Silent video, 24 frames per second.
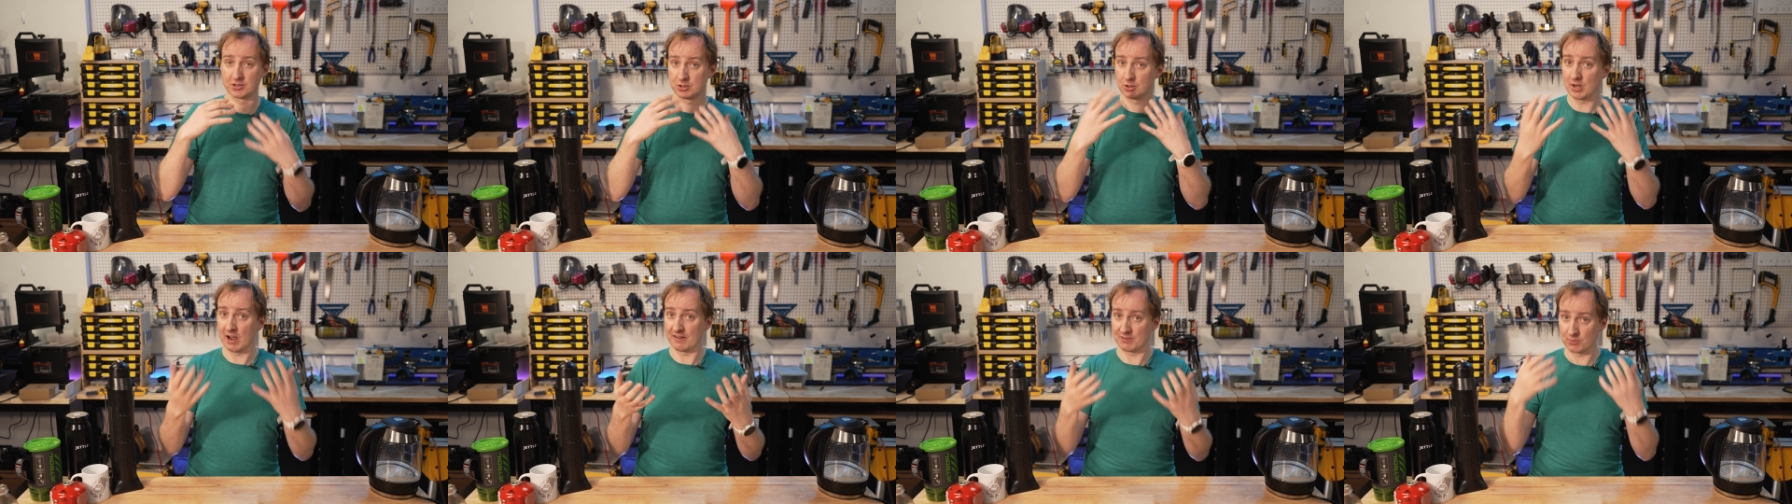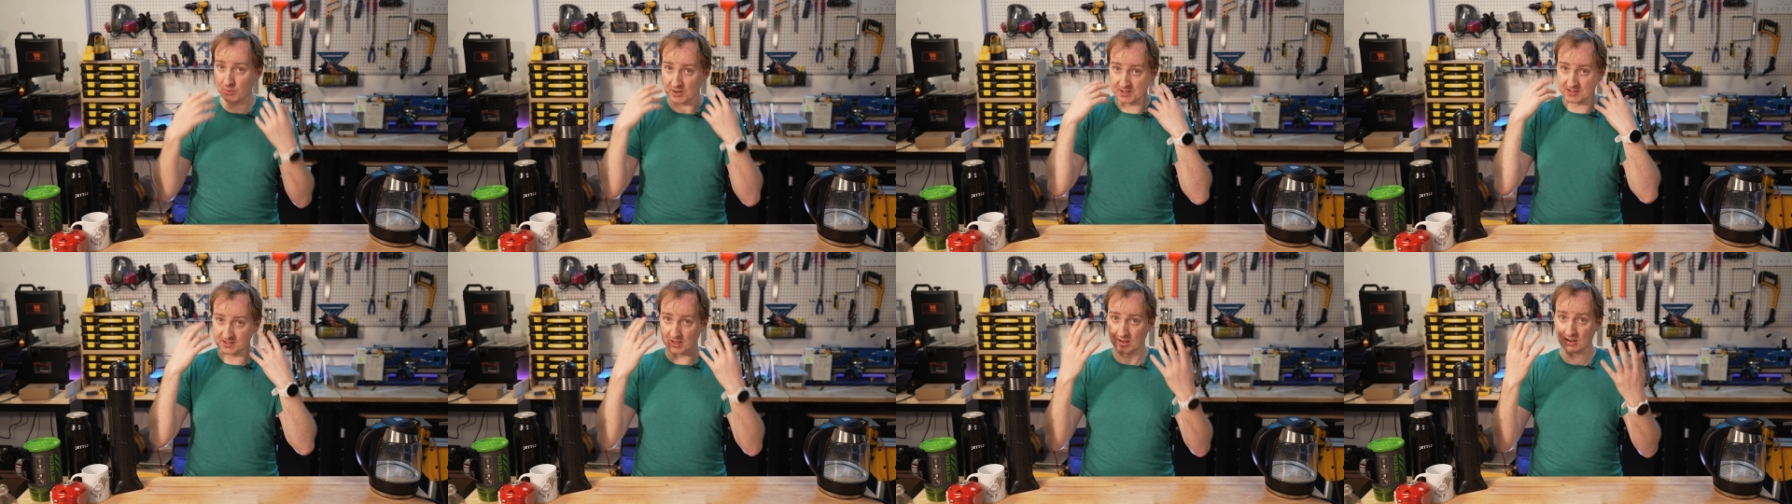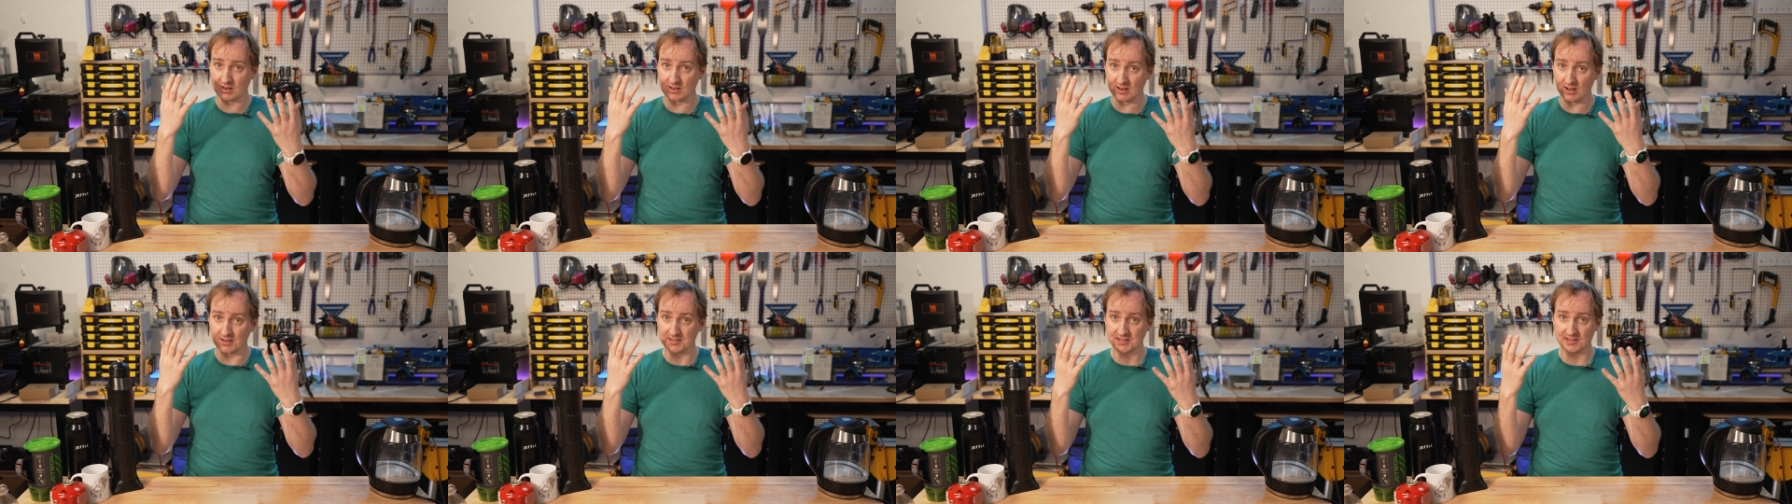You have to wear
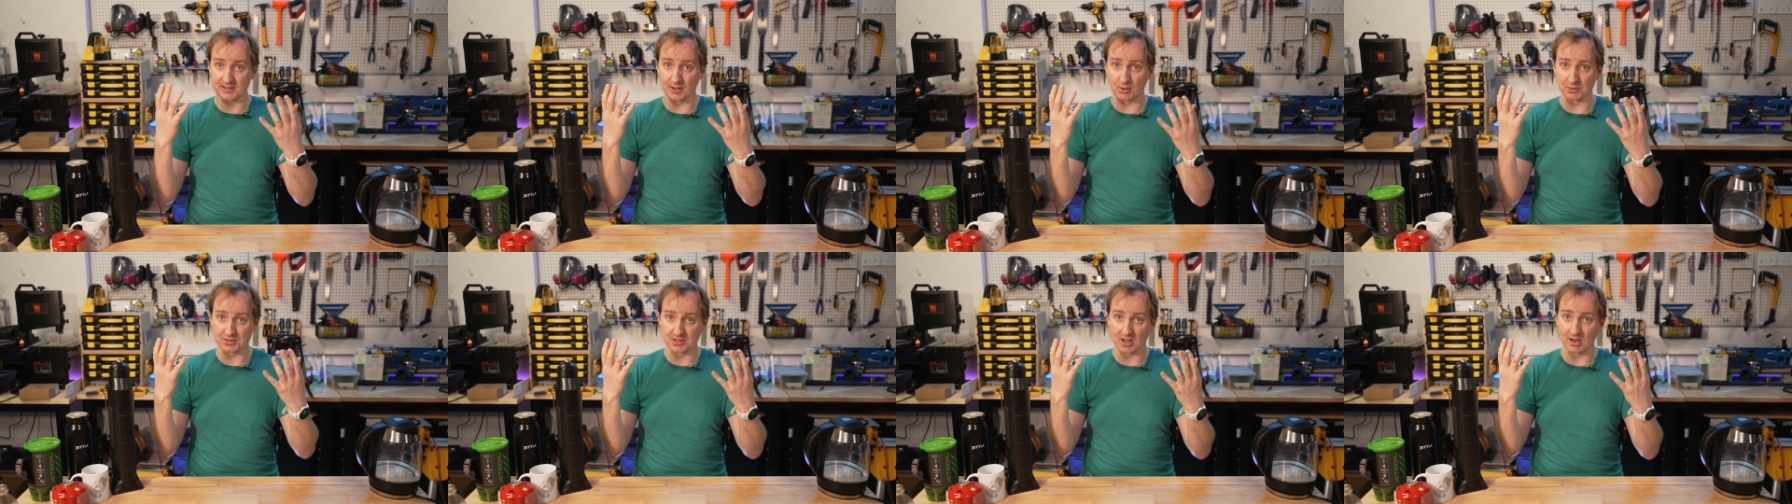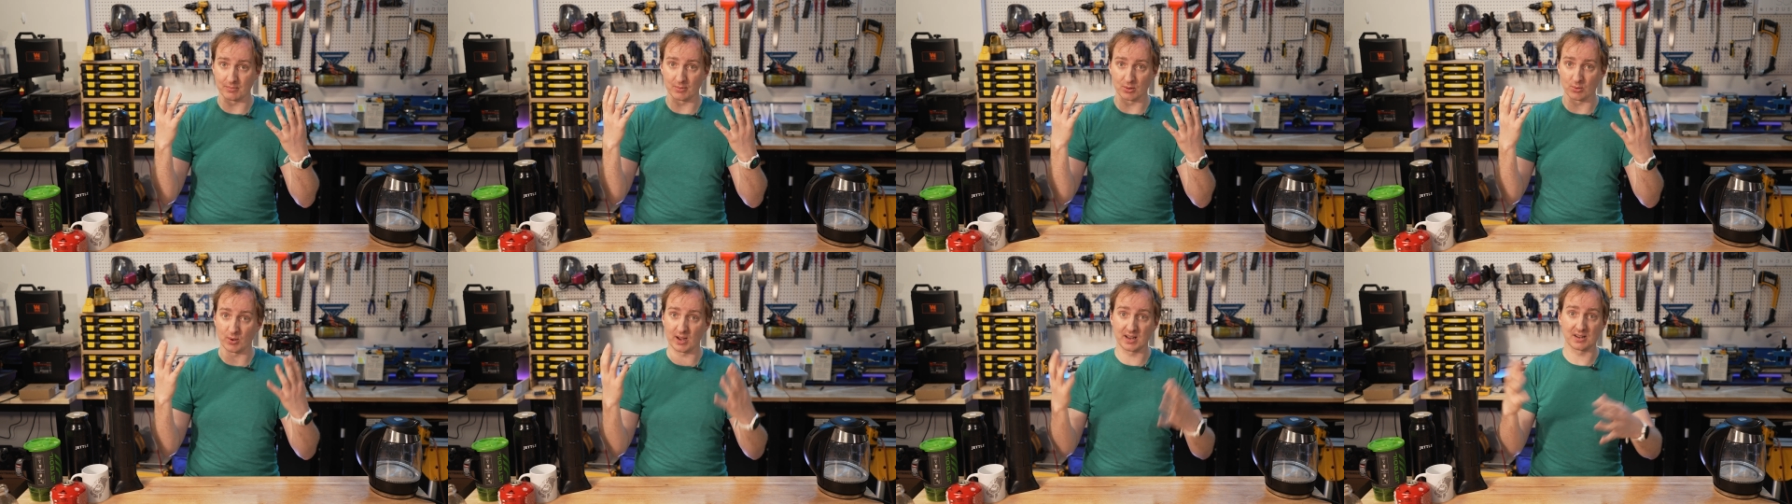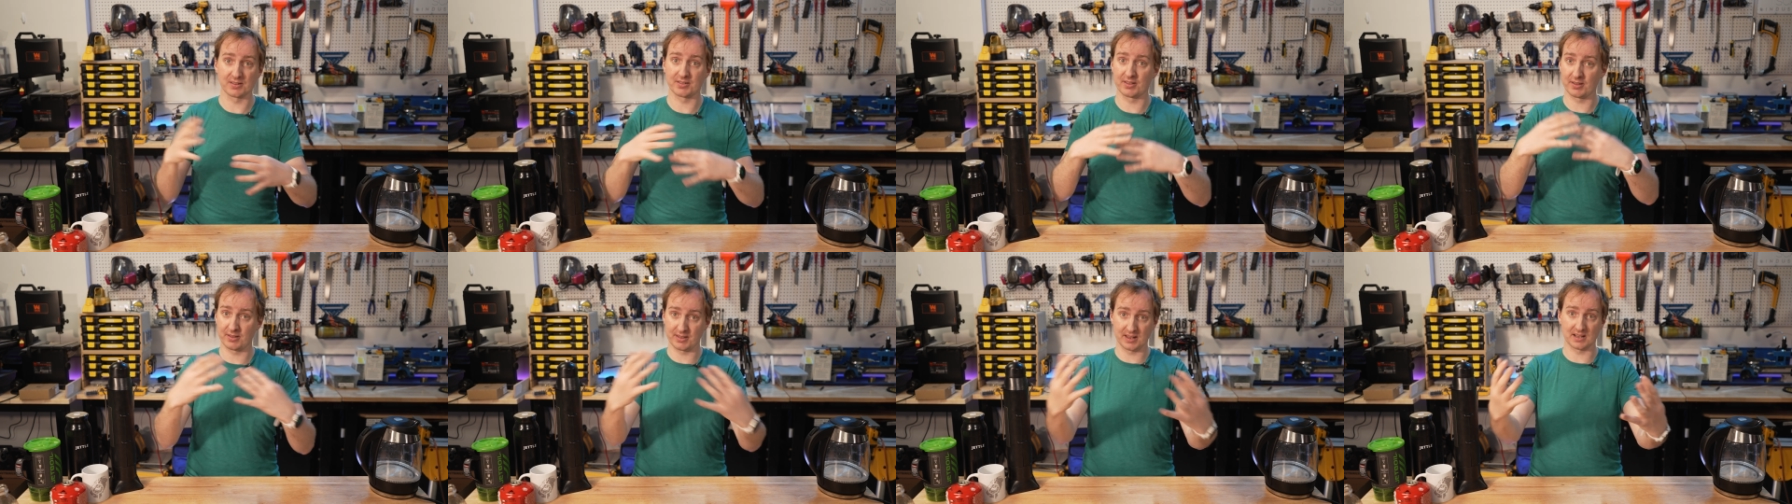sunglasses the whole time, by the way,
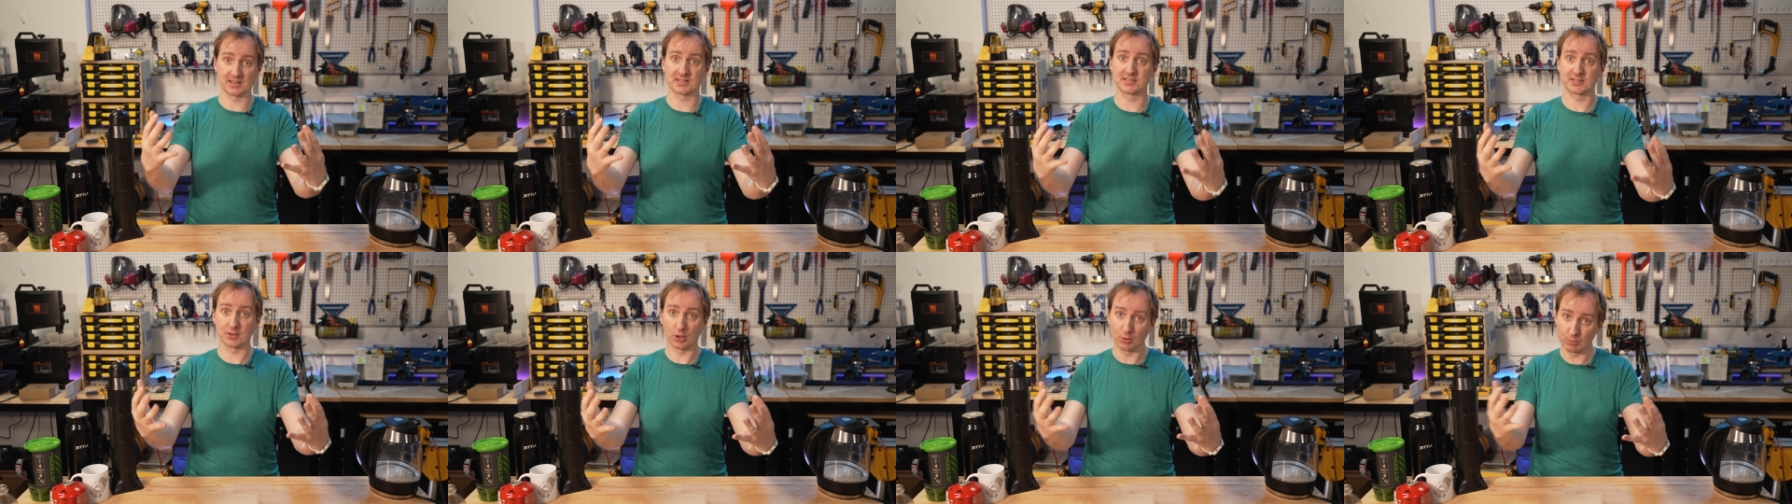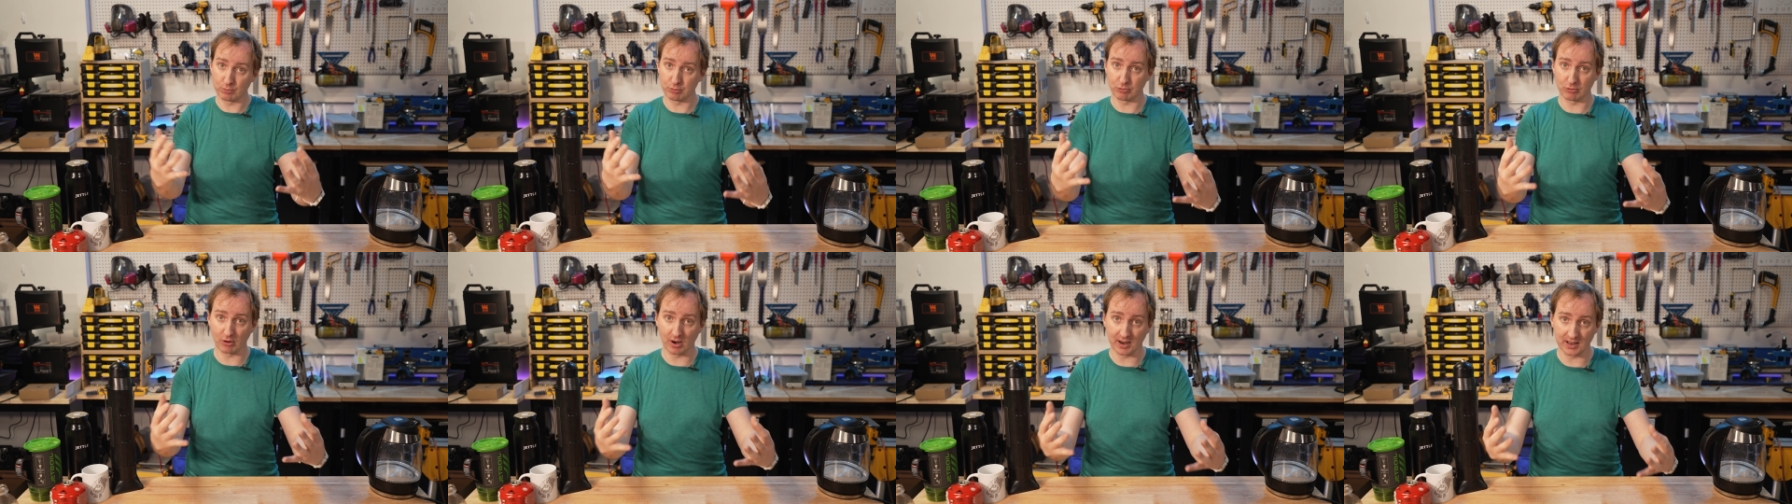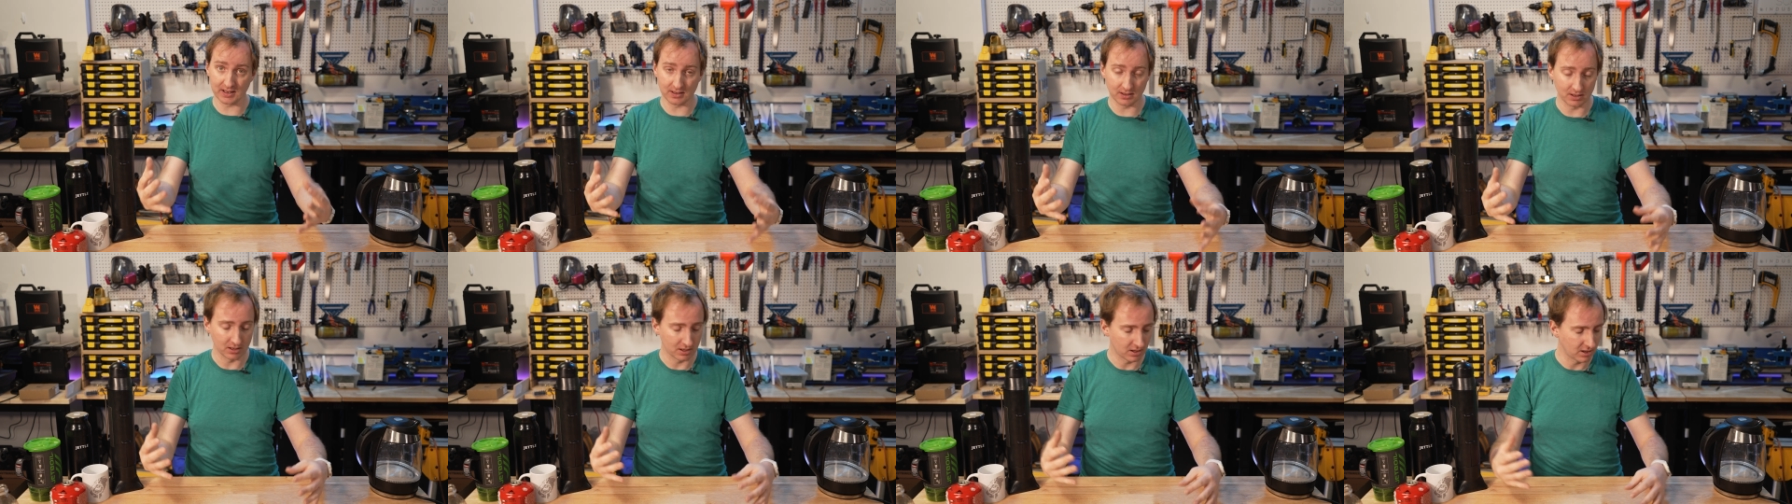because the thing's so bright.